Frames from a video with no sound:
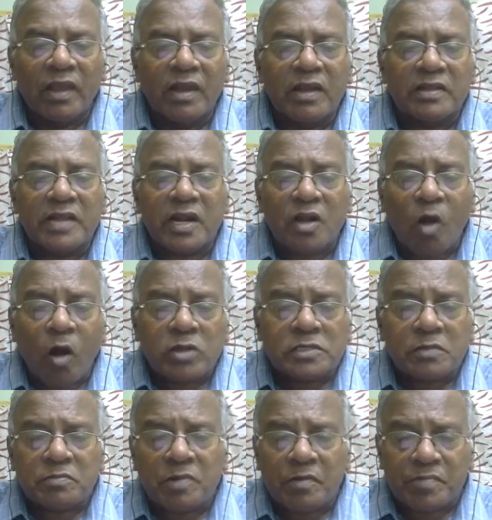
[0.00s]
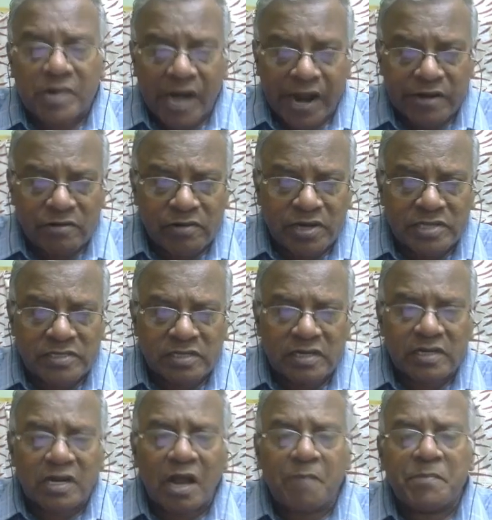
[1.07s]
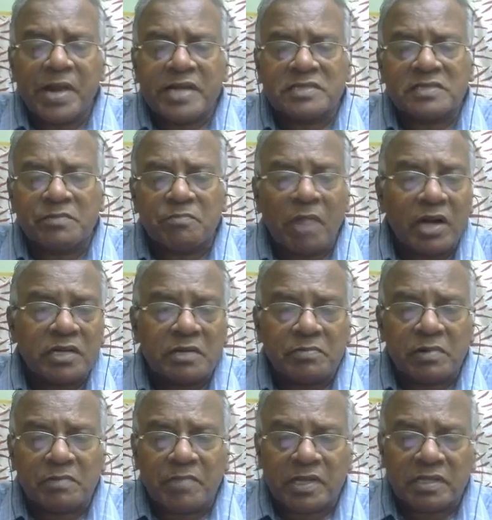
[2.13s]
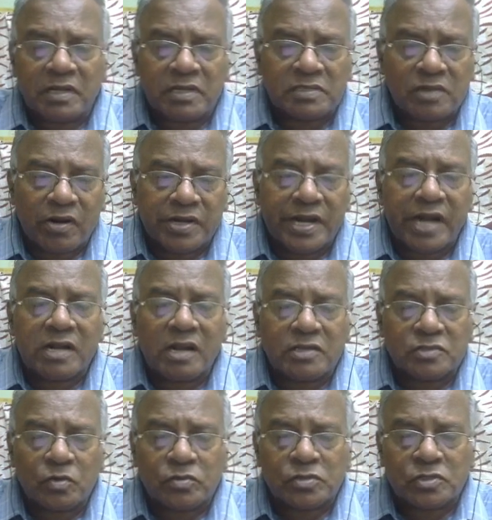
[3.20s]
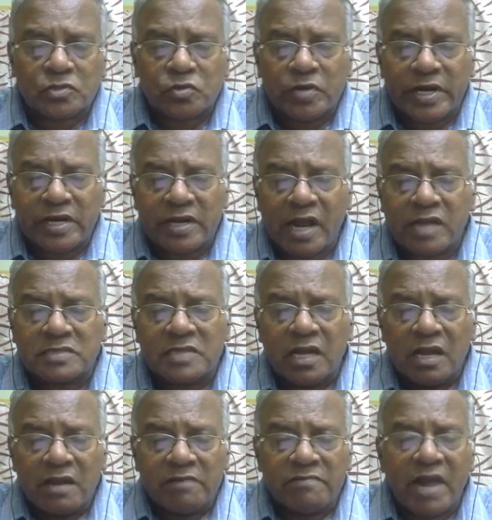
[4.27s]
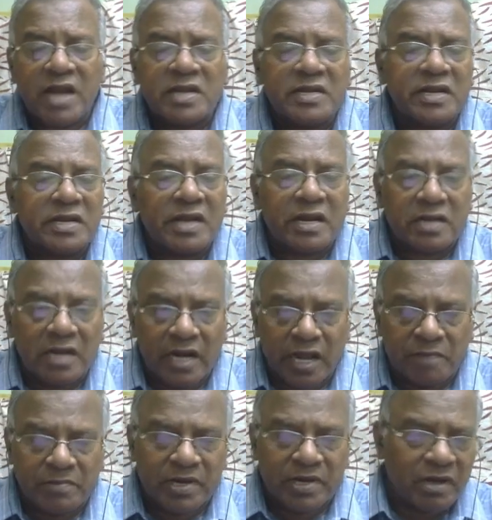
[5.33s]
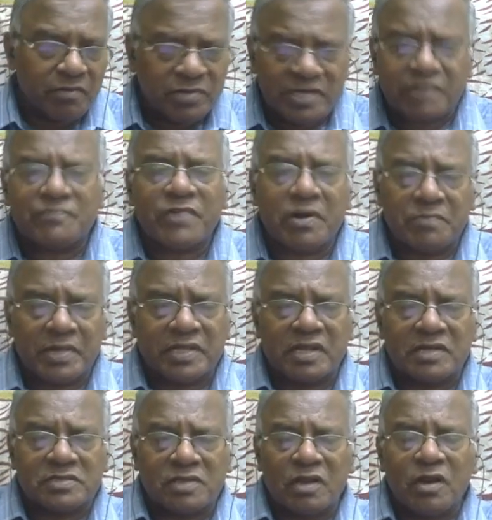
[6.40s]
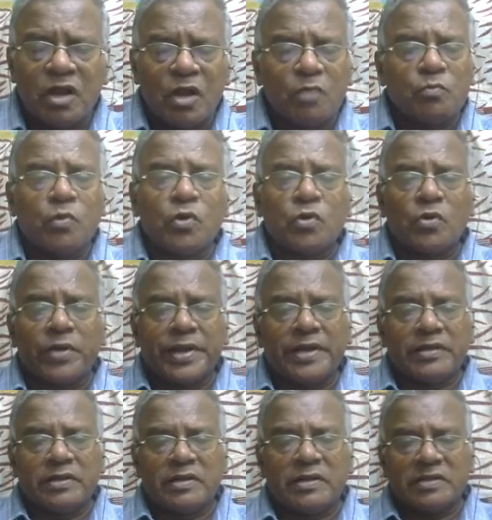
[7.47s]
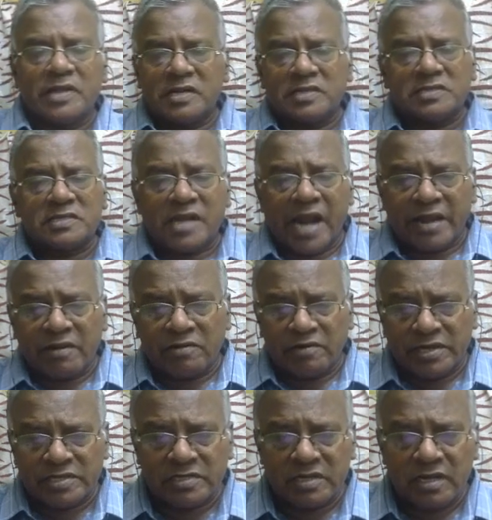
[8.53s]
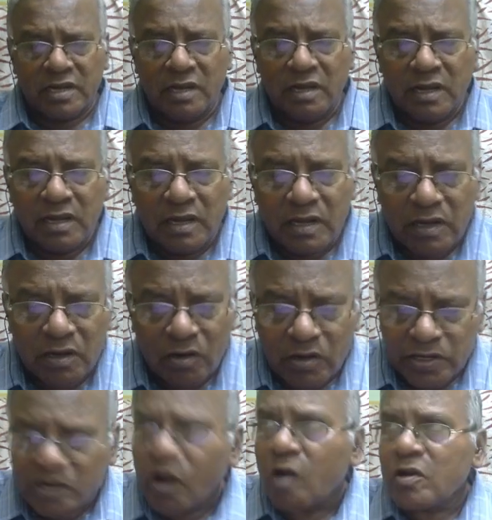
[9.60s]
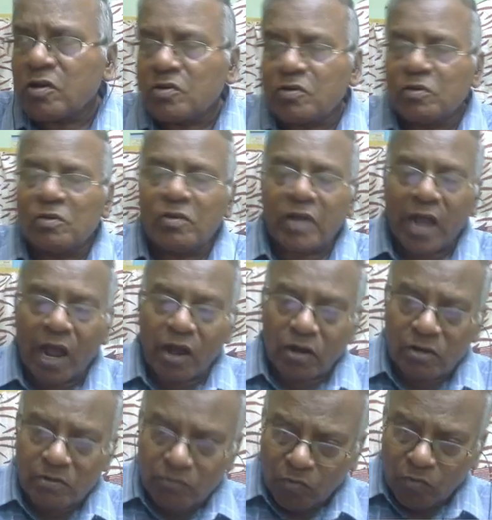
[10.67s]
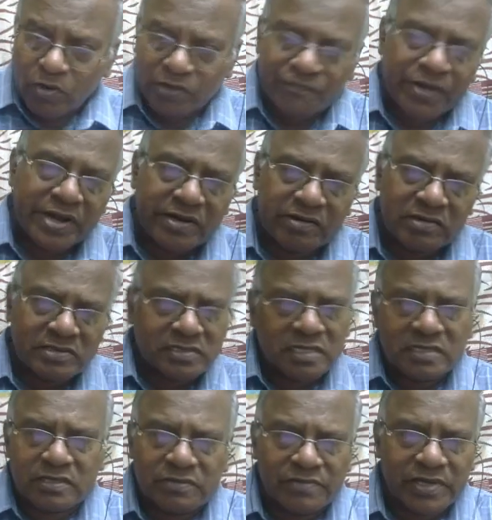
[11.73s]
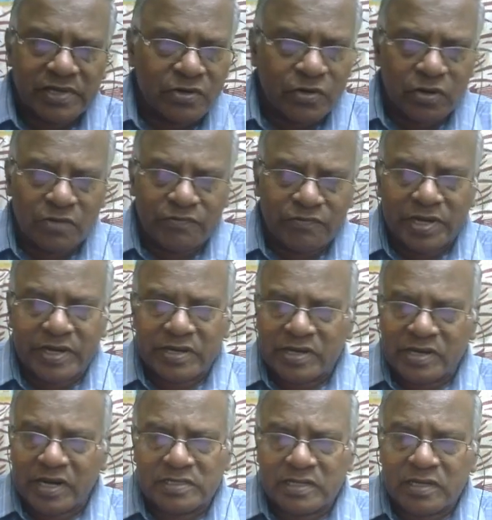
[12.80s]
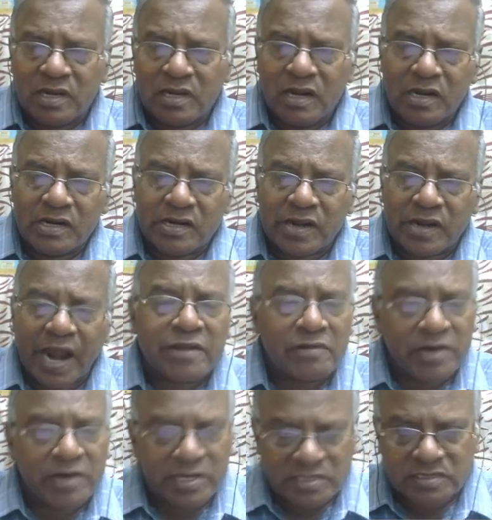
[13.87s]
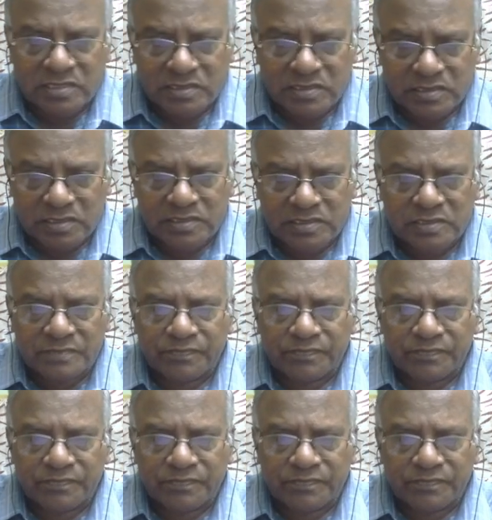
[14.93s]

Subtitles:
Then concept of triangulation. It combines multiple methods or data sources to enhance validity and reliability. Our different methods are put together. That is triangulation. You know, in order to have more effective research, we indulge in triangulation research.